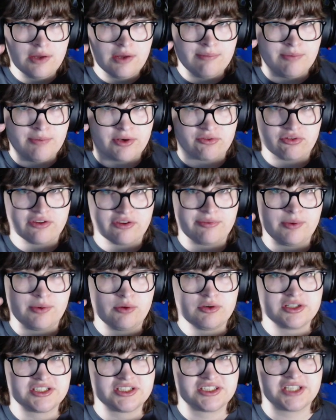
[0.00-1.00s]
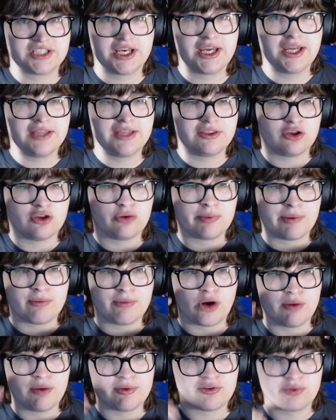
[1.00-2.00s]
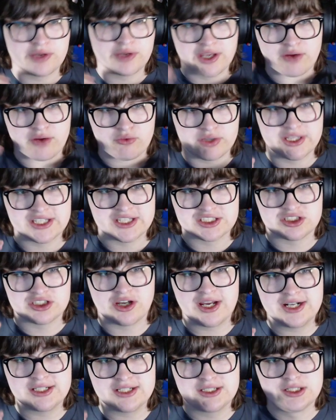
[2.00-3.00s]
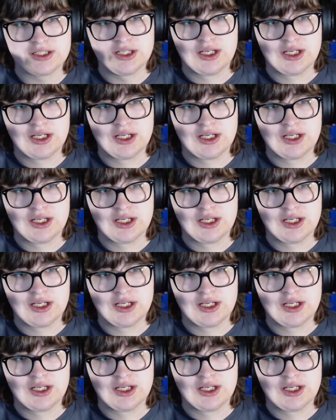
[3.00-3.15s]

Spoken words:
but trust me when I say there will be moments where you get really excited